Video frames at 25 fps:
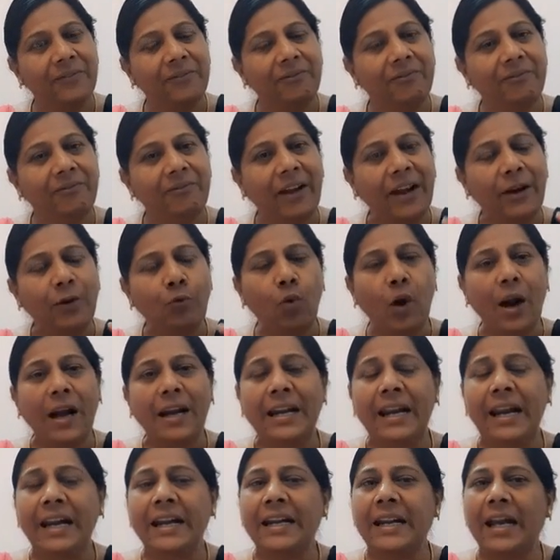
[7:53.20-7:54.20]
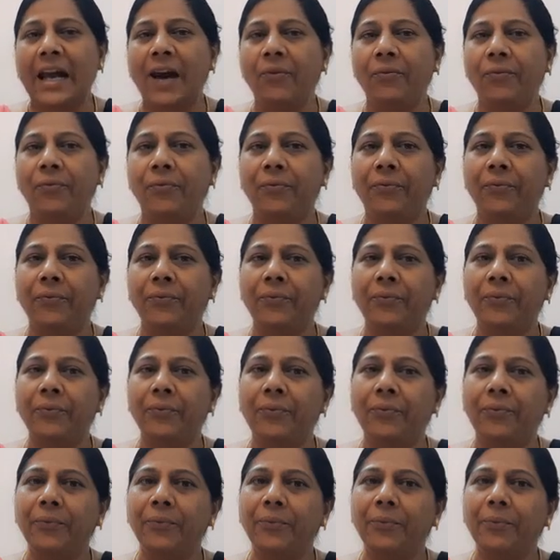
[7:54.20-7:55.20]
when one end of
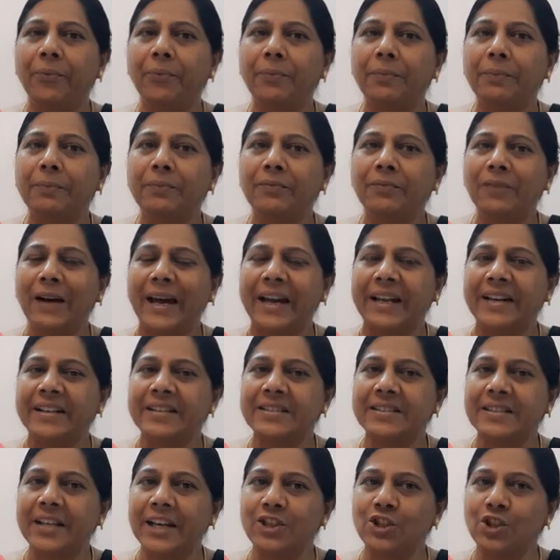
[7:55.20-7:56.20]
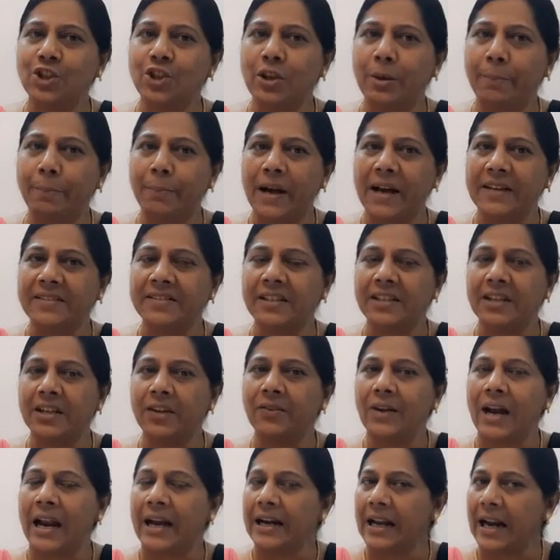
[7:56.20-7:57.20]
wire is touched to the
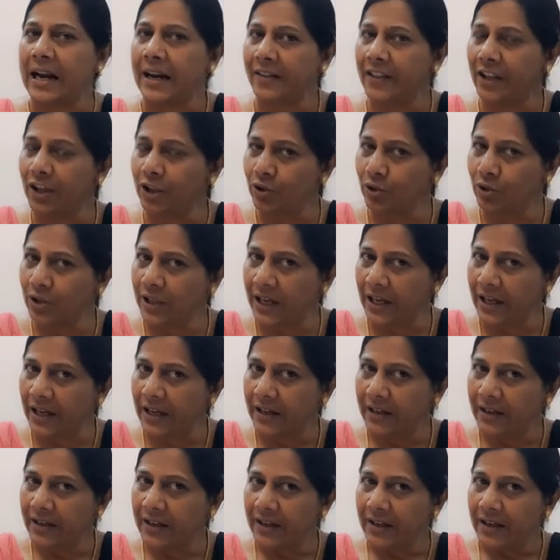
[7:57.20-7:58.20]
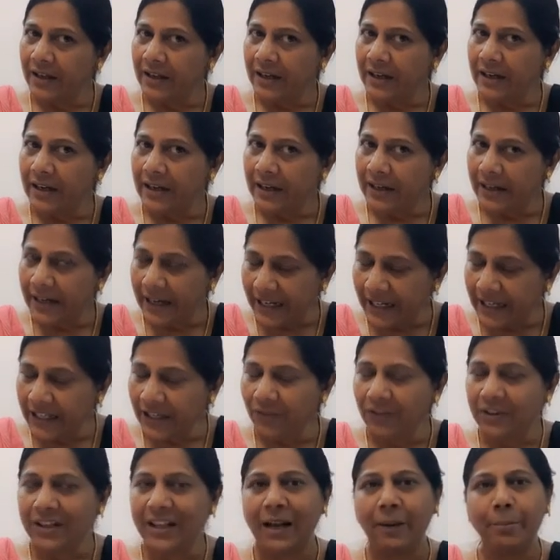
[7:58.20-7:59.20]
positive and another to the
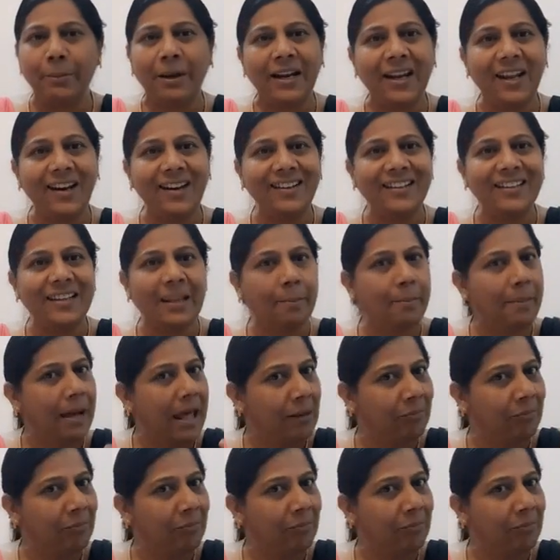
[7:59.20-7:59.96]
negative terminal, the bulb